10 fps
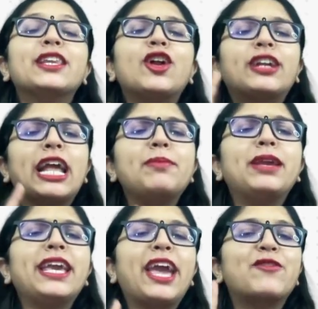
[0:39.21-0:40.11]
Now tell
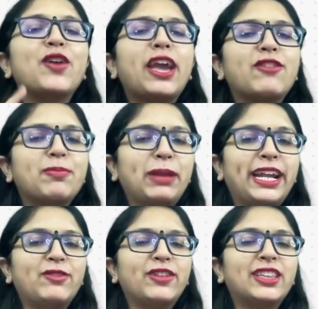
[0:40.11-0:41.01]
me, have you ever
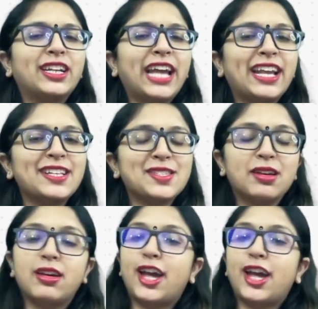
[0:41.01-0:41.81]
played with the dice?